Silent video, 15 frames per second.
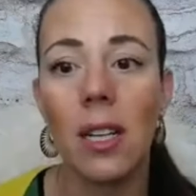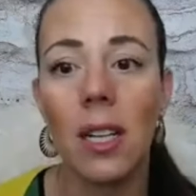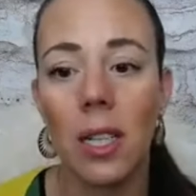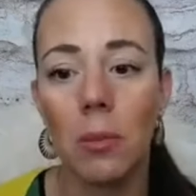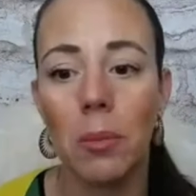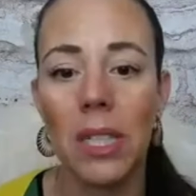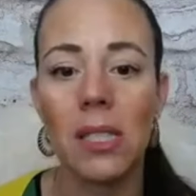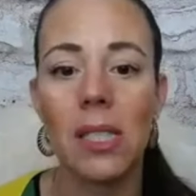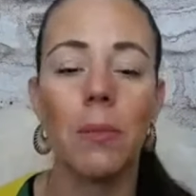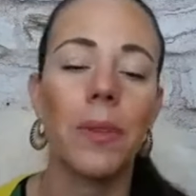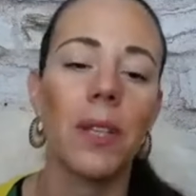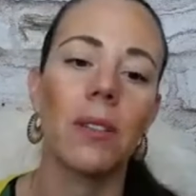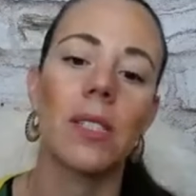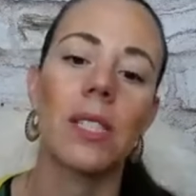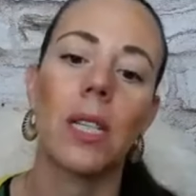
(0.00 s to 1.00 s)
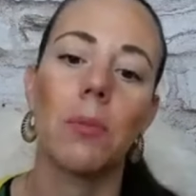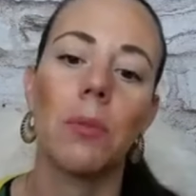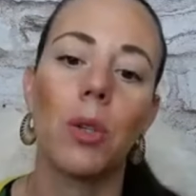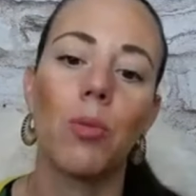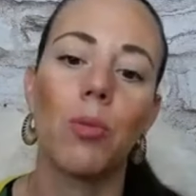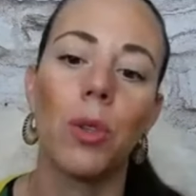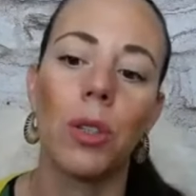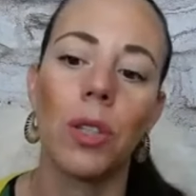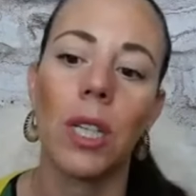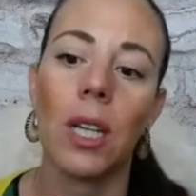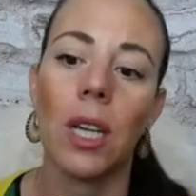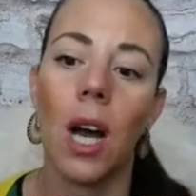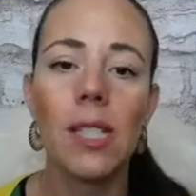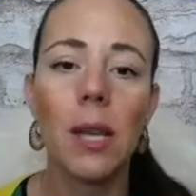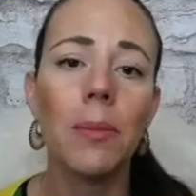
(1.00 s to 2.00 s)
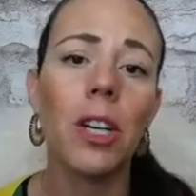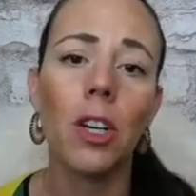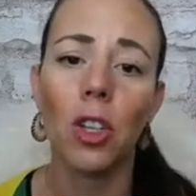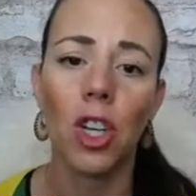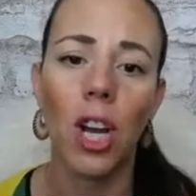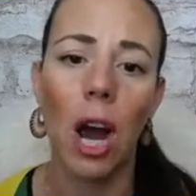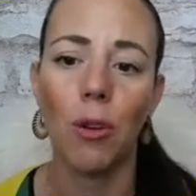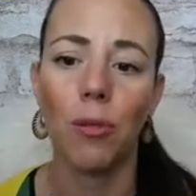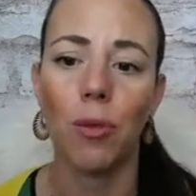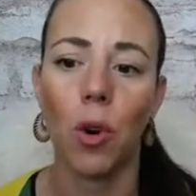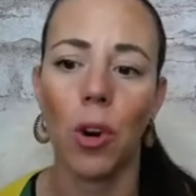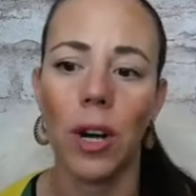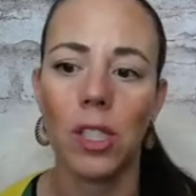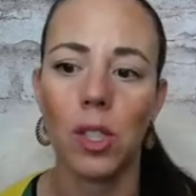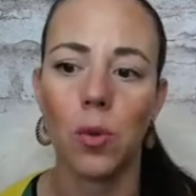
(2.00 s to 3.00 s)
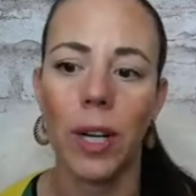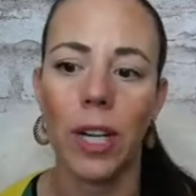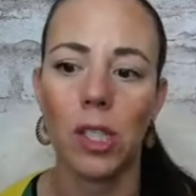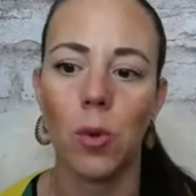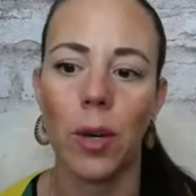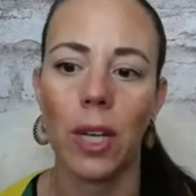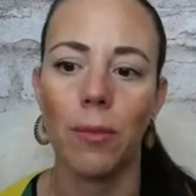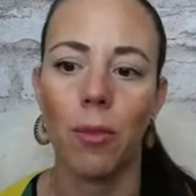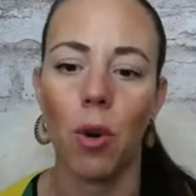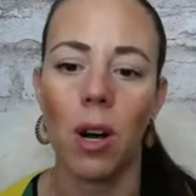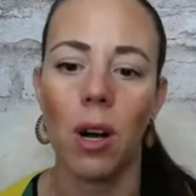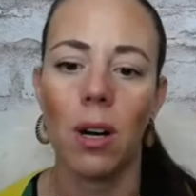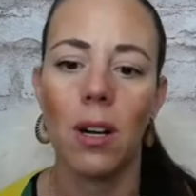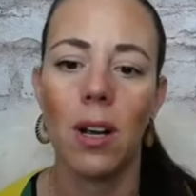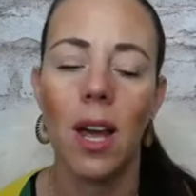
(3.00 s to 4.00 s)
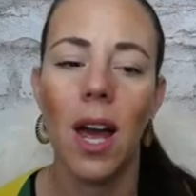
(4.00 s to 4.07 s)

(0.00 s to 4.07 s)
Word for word: going to be something that's going to be really something to look out for in 2024.